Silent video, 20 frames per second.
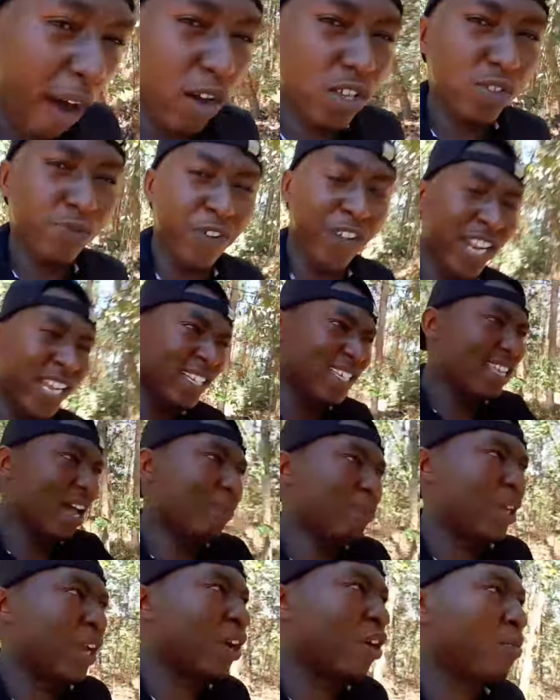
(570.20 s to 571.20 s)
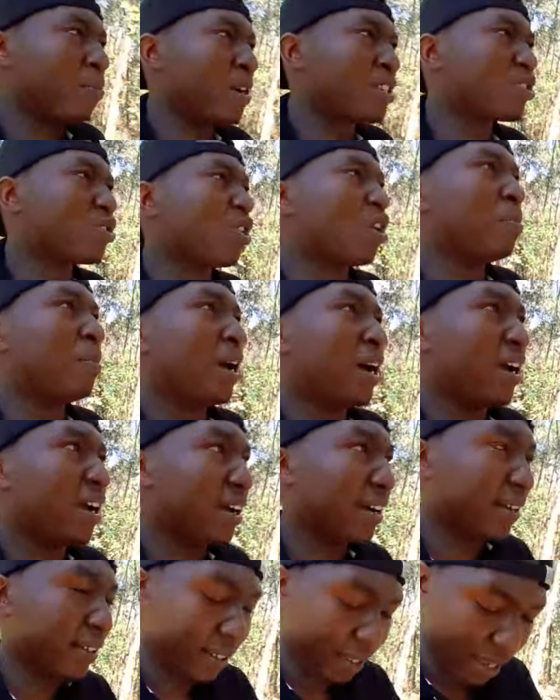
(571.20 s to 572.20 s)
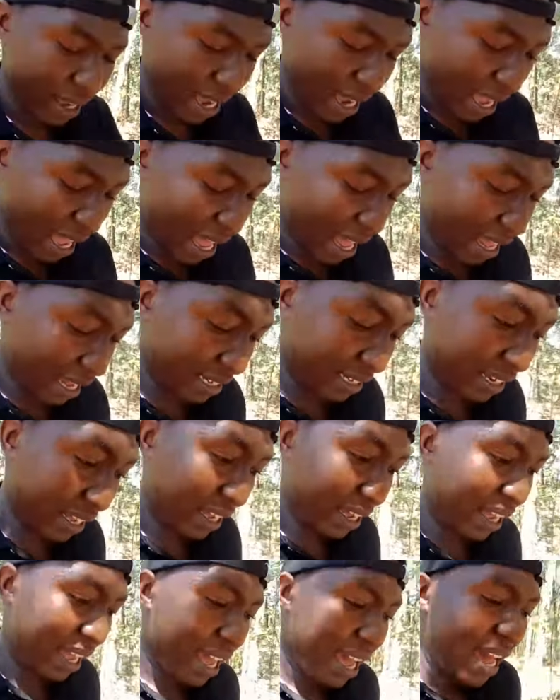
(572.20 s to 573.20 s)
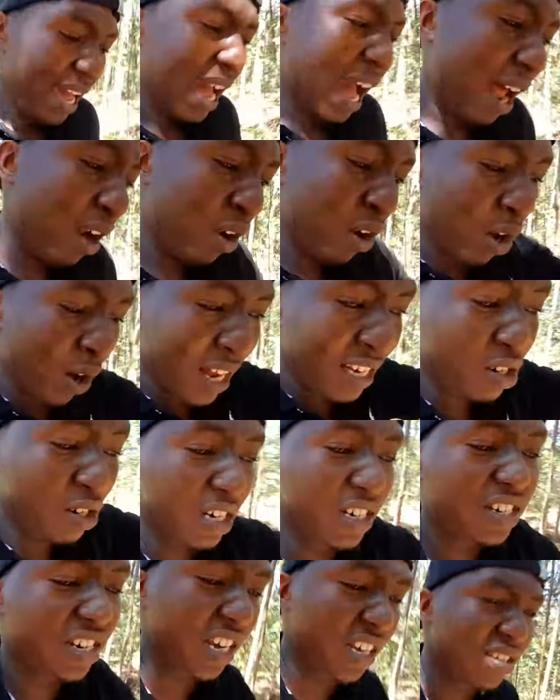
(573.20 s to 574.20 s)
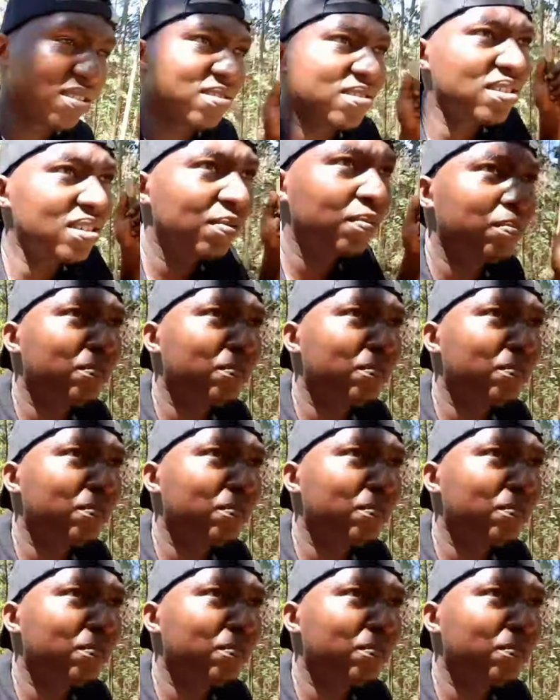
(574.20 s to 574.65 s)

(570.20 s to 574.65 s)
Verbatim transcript: I was feeling something on my stomach and I don't know what it is,